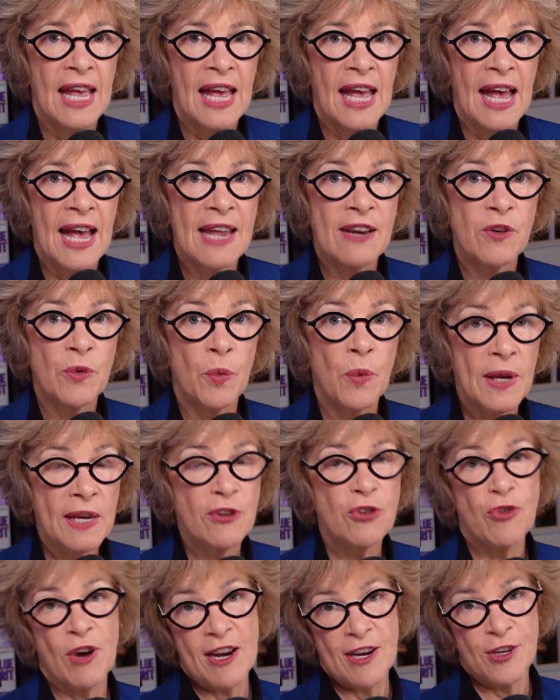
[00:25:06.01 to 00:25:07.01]
And we
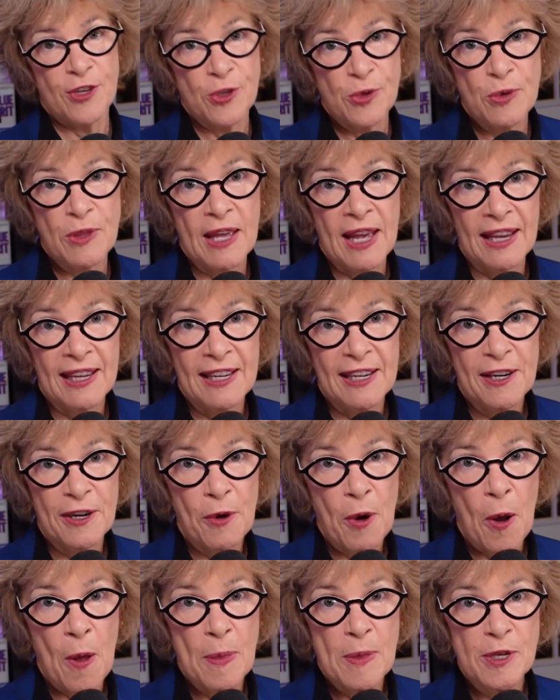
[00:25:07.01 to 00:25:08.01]
try to do that
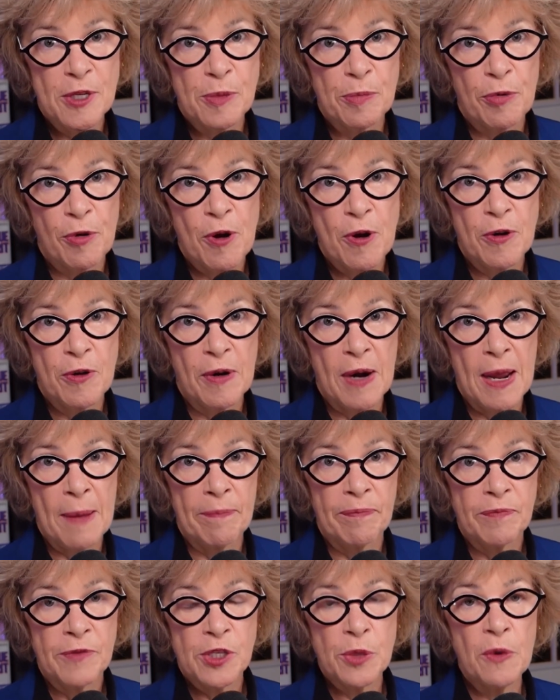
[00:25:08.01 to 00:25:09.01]
here on this
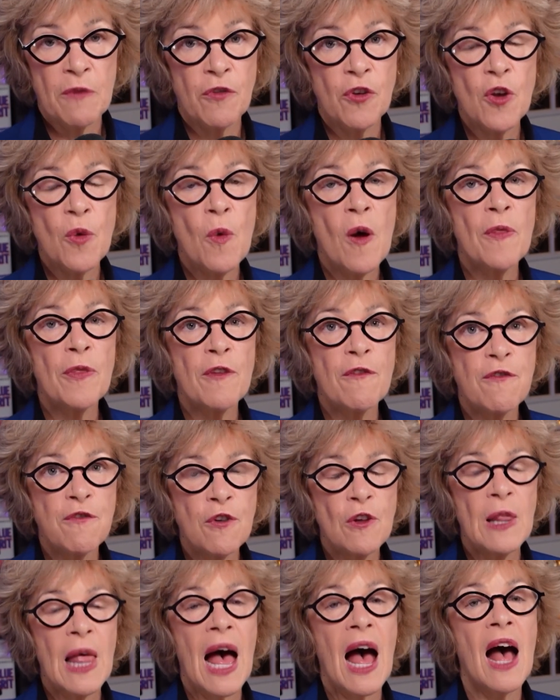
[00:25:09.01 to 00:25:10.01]
program. So if you want the
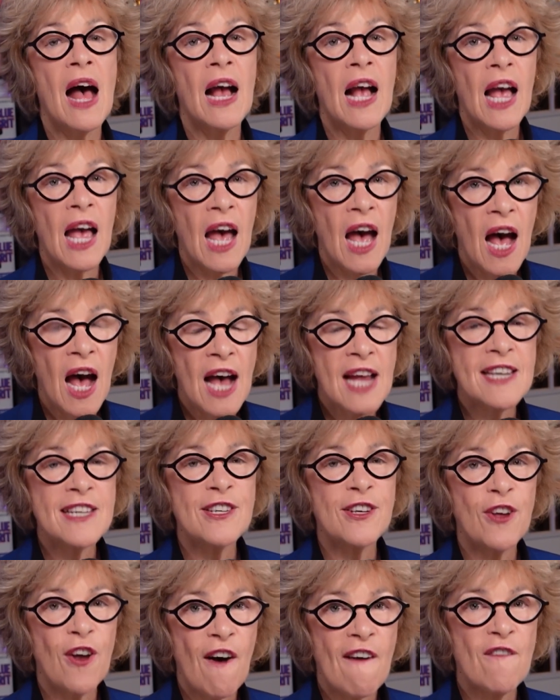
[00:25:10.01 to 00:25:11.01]
full uncut
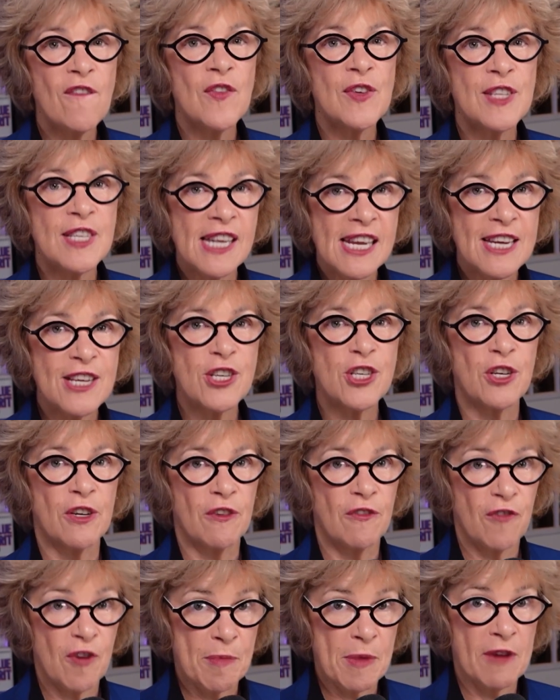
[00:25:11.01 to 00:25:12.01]

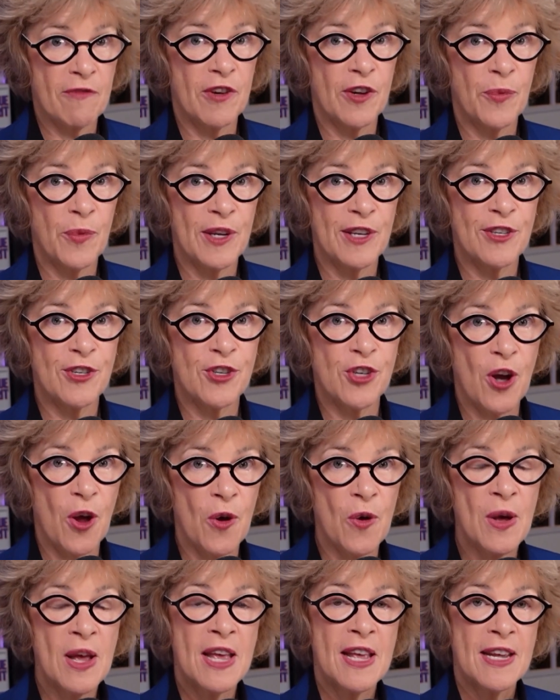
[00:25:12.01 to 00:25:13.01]
conversation from every week's
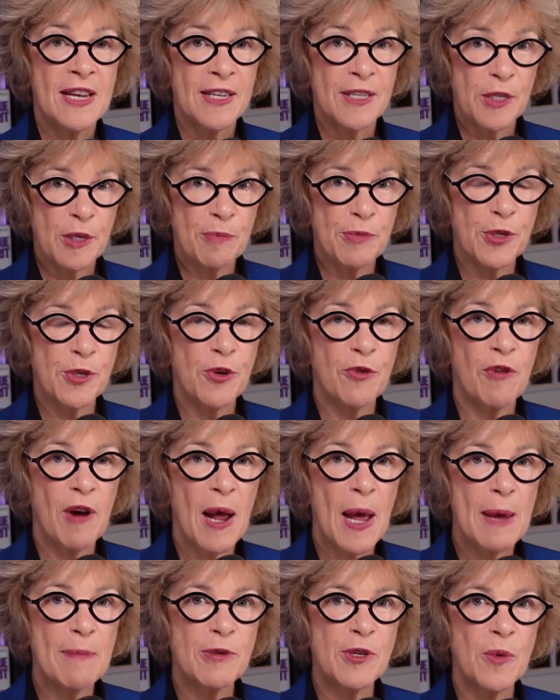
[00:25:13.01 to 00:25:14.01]
show,
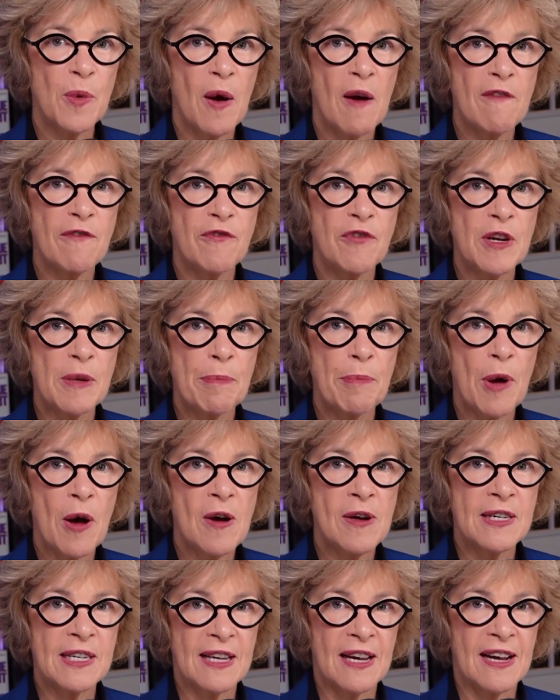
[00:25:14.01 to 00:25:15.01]
subscribe to our free
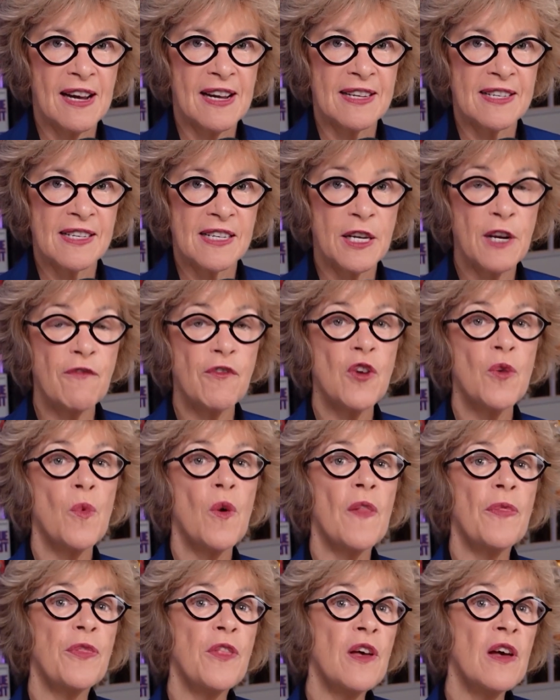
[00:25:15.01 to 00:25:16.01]
podcast. And if you
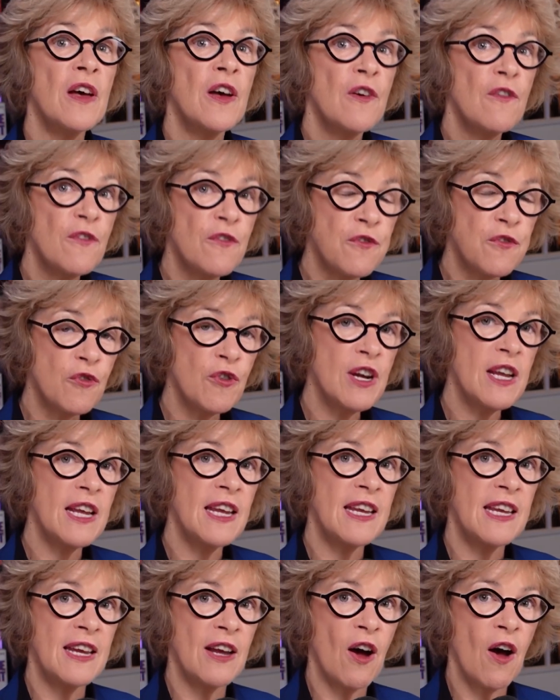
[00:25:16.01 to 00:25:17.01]
want the
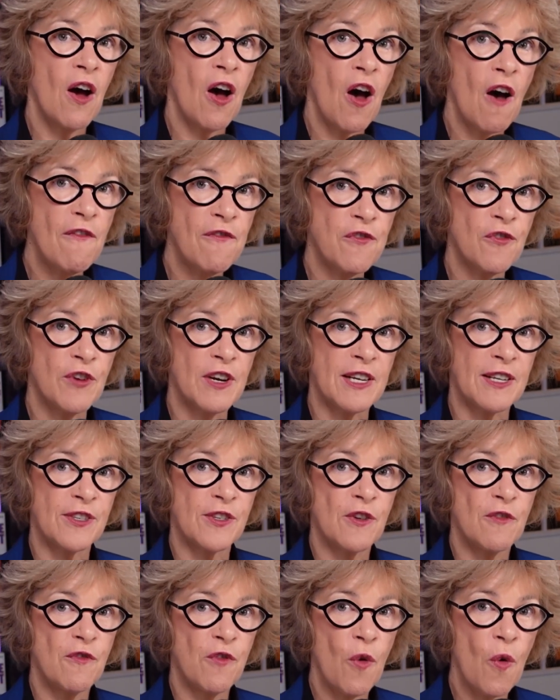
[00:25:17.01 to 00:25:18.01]
free offerings
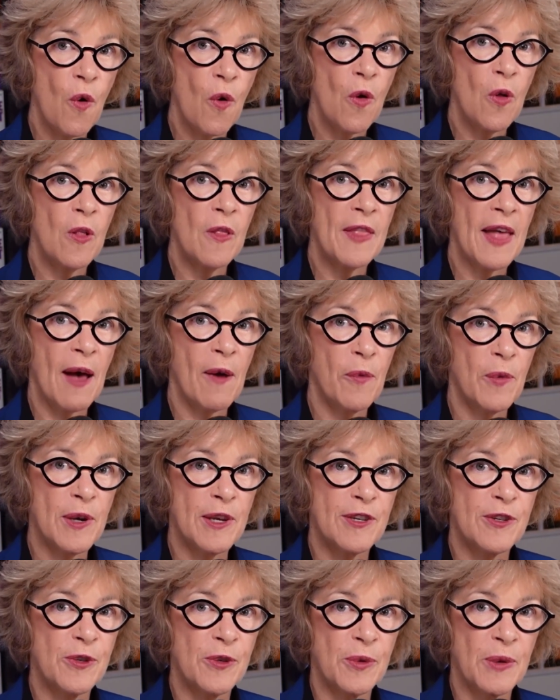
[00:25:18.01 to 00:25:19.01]
of all that we
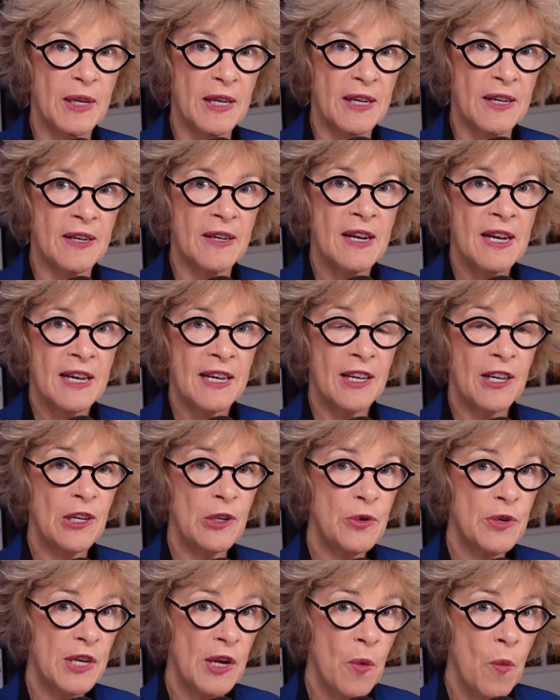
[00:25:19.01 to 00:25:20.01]
do here,
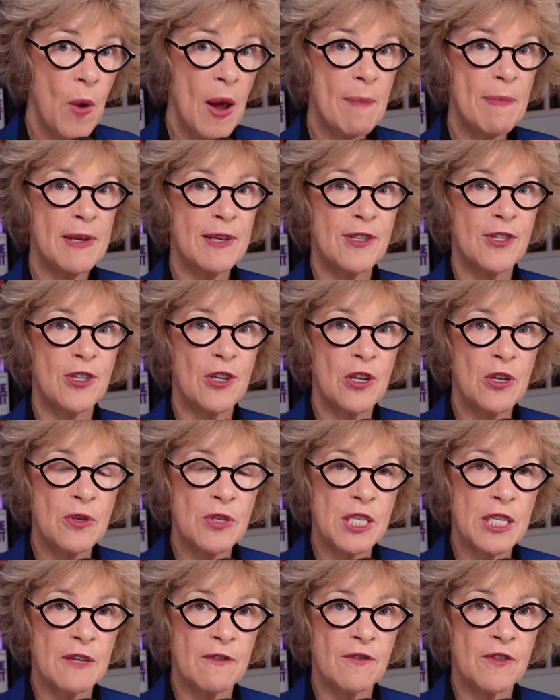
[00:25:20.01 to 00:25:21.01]
including web
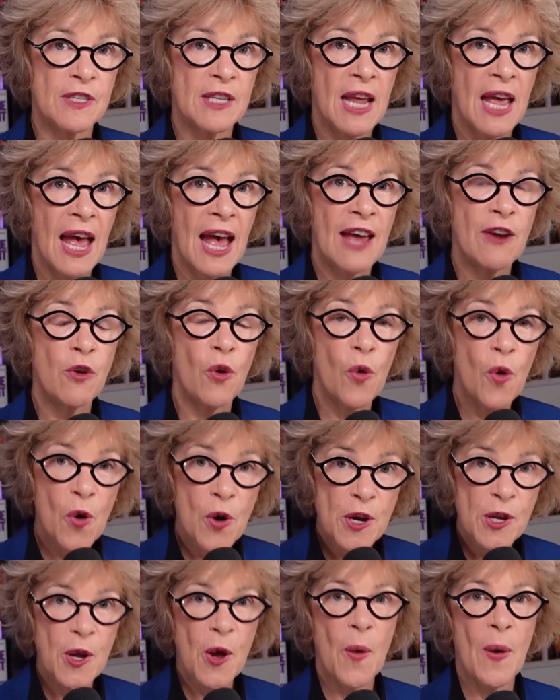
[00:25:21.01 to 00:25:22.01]
exclusives and
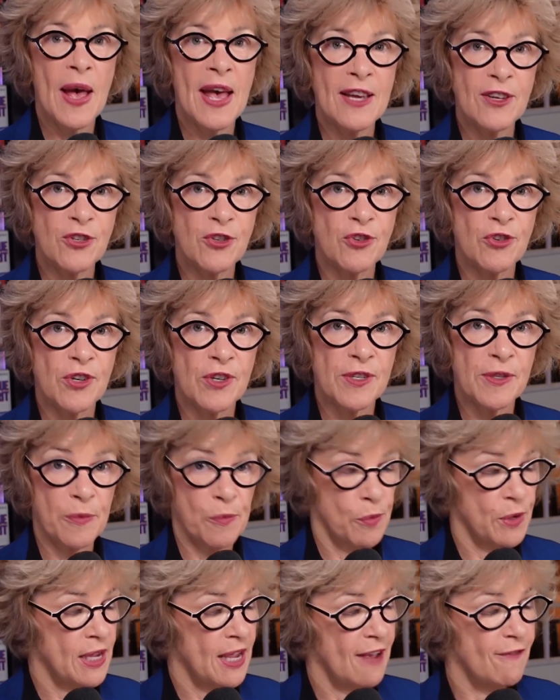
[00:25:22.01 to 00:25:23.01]
audio extras,
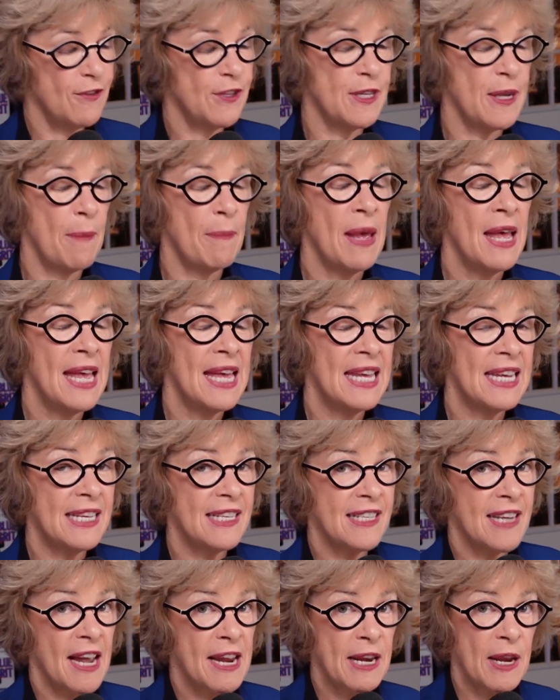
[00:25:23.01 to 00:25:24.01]
and we have some
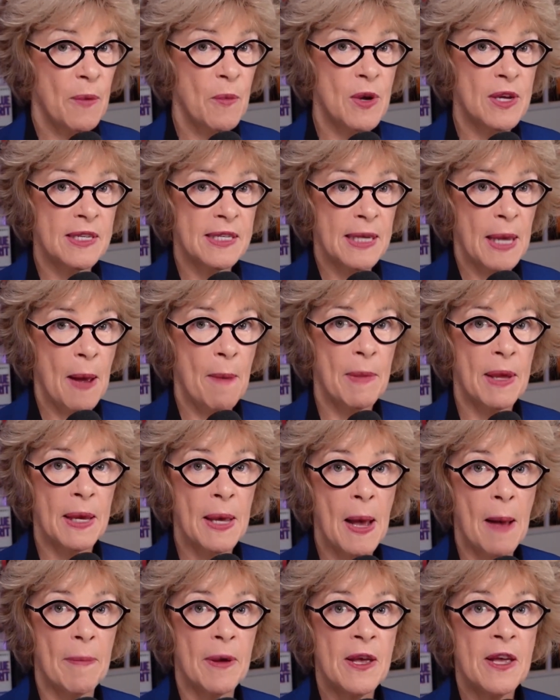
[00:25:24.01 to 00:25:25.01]
exciting ones coming
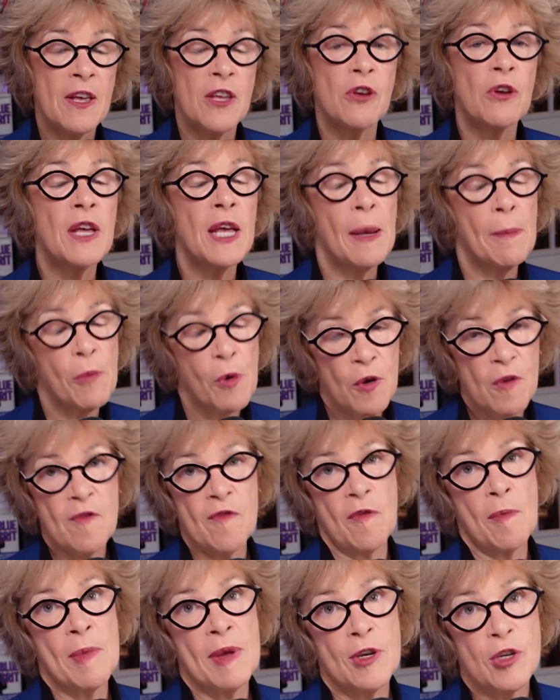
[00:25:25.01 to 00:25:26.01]
up, you can get more
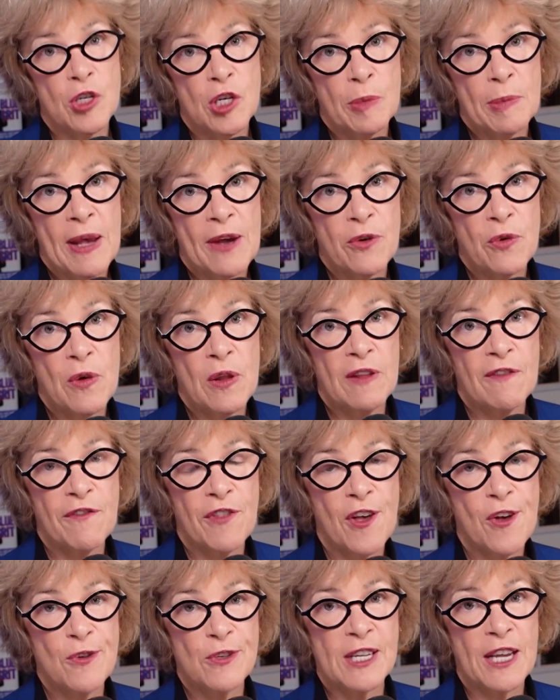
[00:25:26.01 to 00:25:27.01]
information about all of
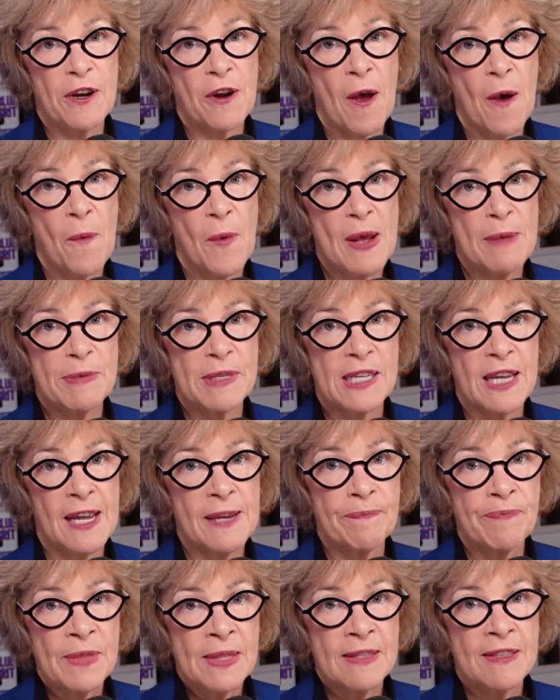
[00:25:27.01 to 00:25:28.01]
those at our
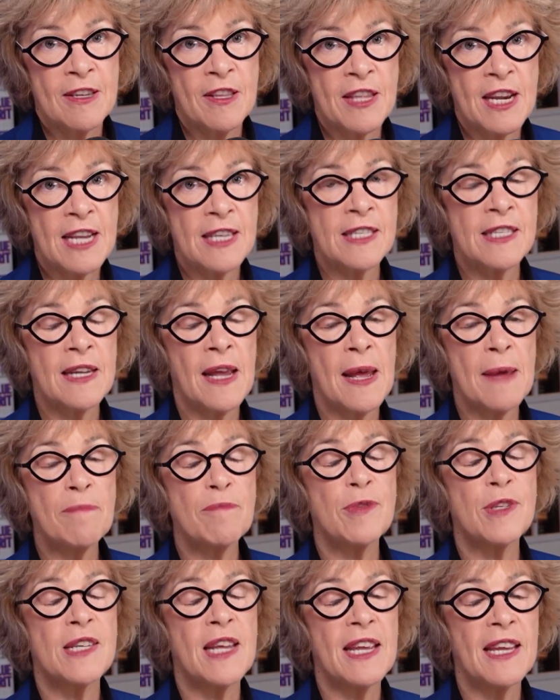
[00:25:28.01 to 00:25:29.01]
website. Till the next time,
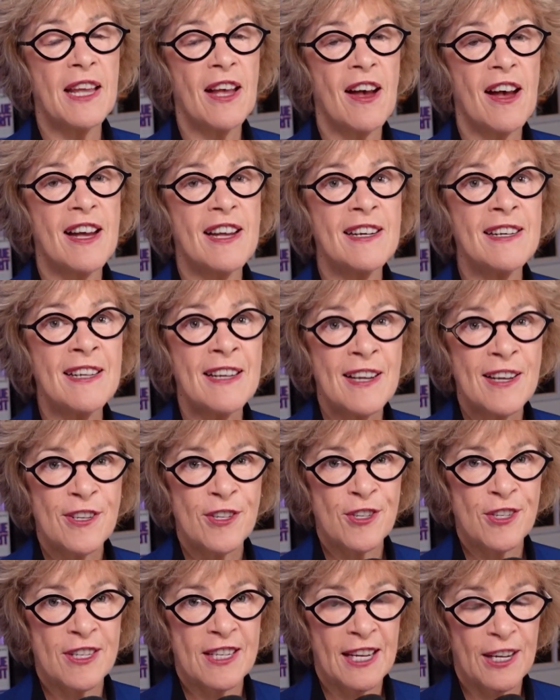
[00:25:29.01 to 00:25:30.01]
stay kind,
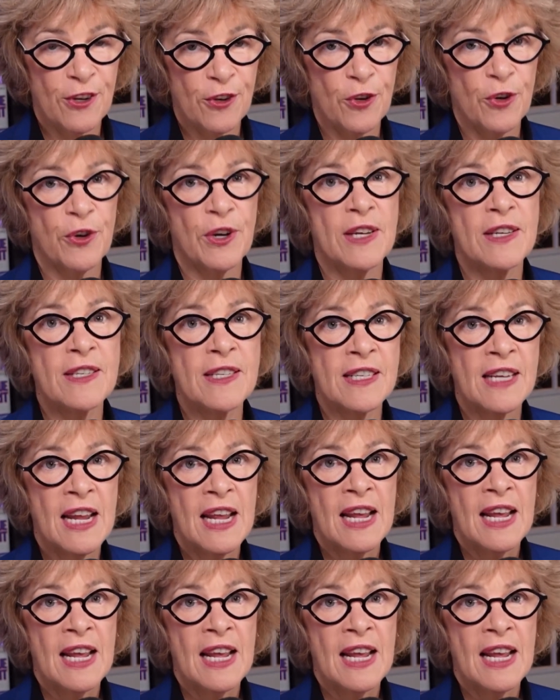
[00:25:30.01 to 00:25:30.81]
stay curious.